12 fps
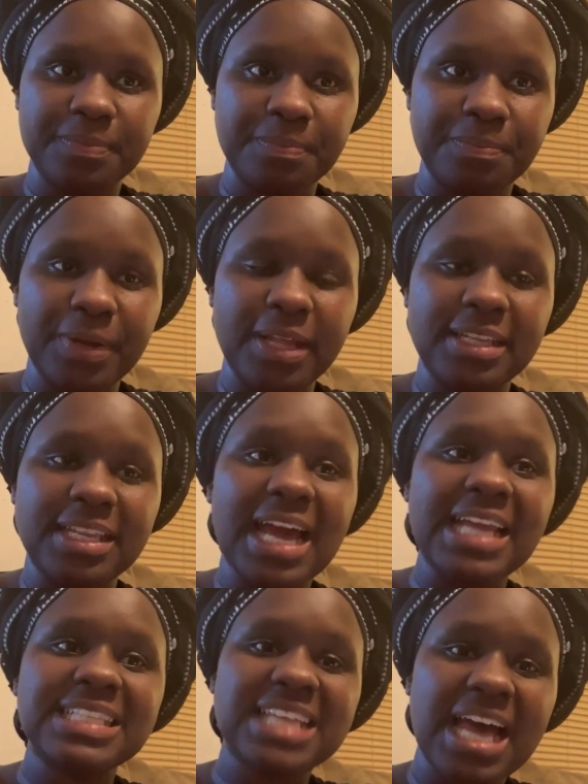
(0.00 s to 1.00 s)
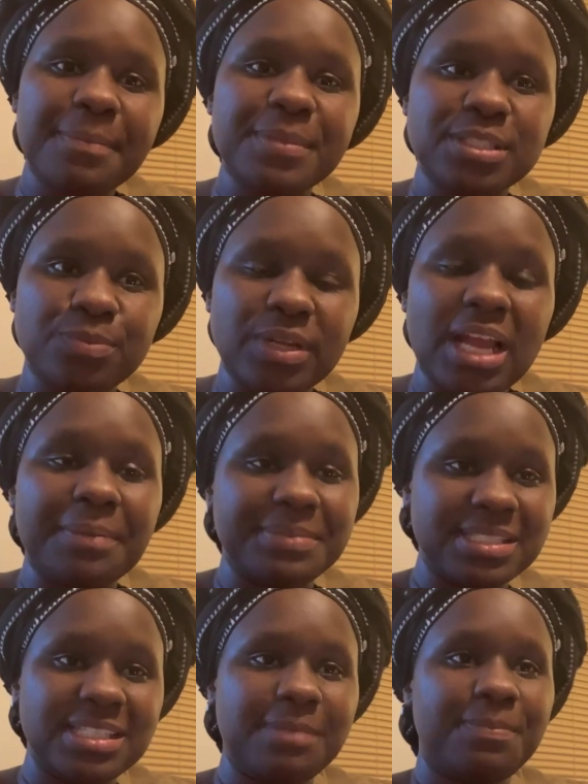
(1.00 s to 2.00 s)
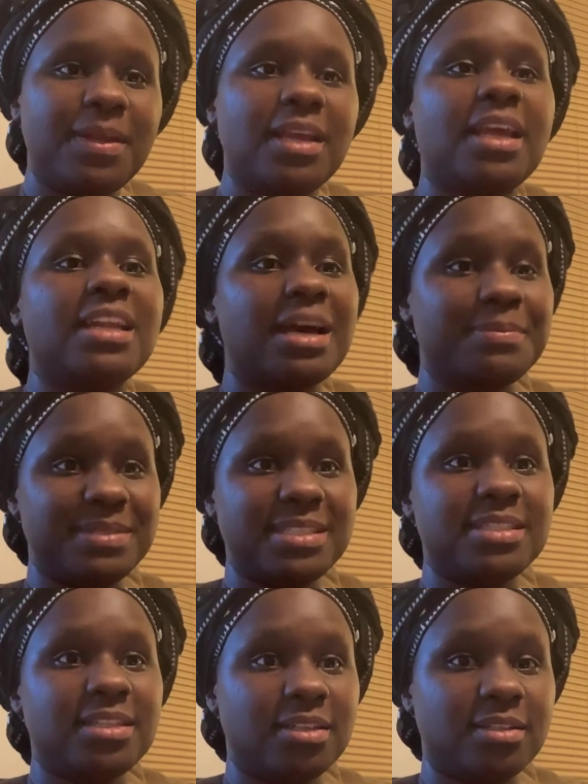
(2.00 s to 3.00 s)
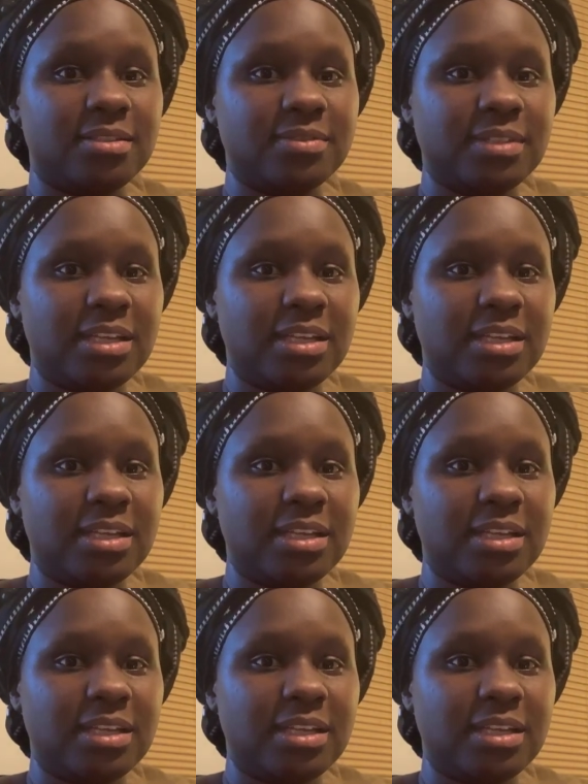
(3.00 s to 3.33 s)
but nighttime is when I'm sleeping and I'm still.